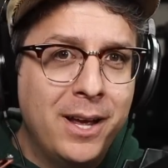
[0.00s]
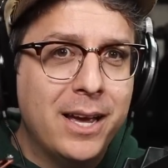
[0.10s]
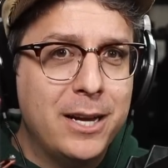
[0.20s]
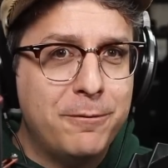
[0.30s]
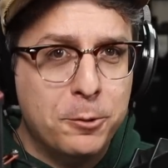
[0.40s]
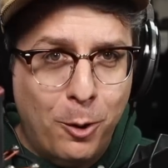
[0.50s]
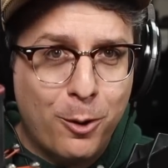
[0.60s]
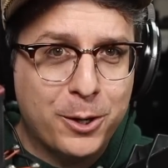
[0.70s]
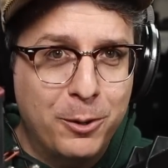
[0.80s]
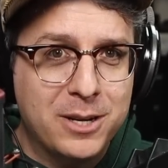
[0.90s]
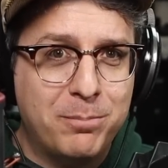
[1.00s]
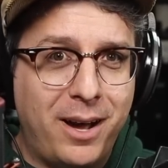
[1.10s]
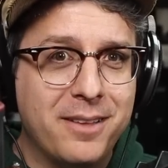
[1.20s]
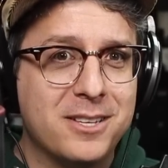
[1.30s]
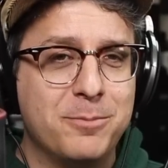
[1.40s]
and if you are going to
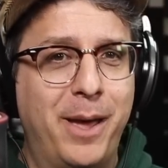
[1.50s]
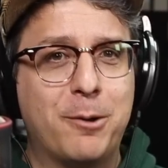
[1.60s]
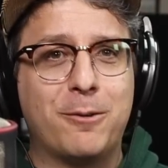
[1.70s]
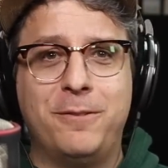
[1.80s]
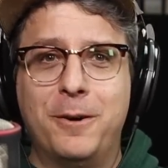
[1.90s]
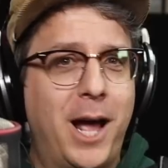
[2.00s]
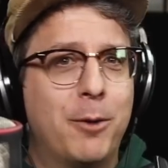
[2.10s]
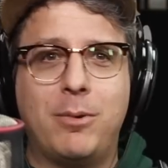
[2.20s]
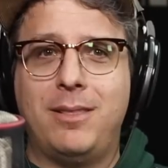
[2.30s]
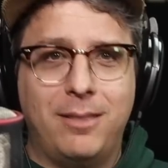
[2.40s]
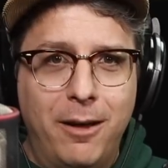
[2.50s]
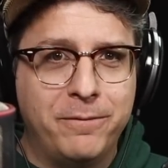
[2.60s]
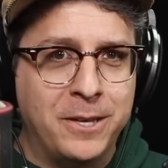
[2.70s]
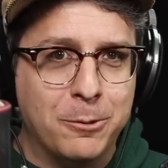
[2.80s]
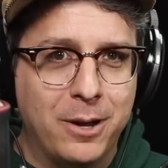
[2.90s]
buy this microphone, I would love
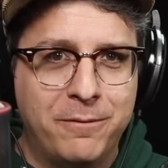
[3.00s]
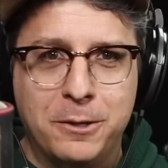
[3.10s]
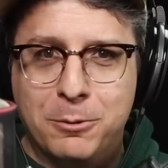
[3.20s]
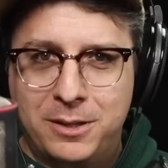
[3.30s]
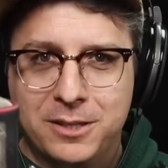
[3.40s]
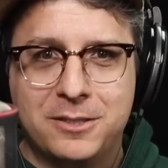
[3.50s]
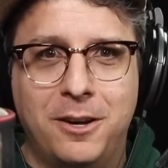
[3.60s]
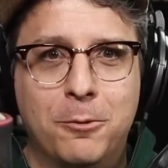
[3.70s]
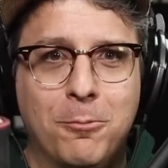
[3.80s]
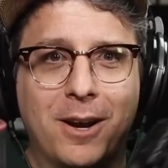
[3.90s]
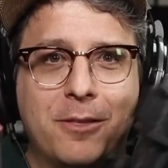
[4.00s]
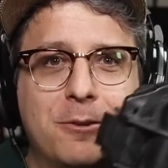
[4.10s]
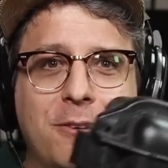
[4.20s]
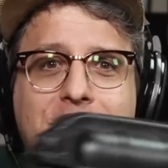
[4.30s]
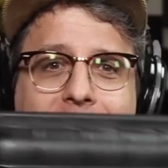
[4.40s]
you if you clicked on one of
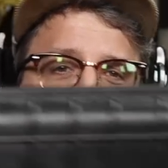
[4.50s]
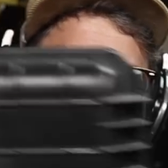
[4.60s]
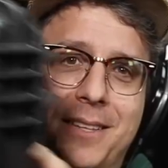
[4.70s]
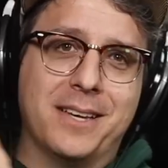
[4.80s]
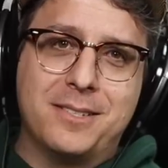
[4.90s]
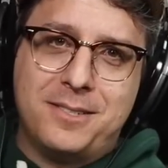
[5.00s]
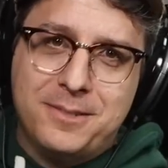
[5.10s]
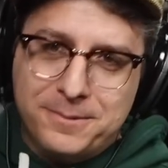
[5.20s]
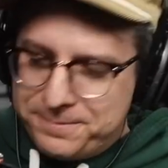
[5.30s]
those affiliate links.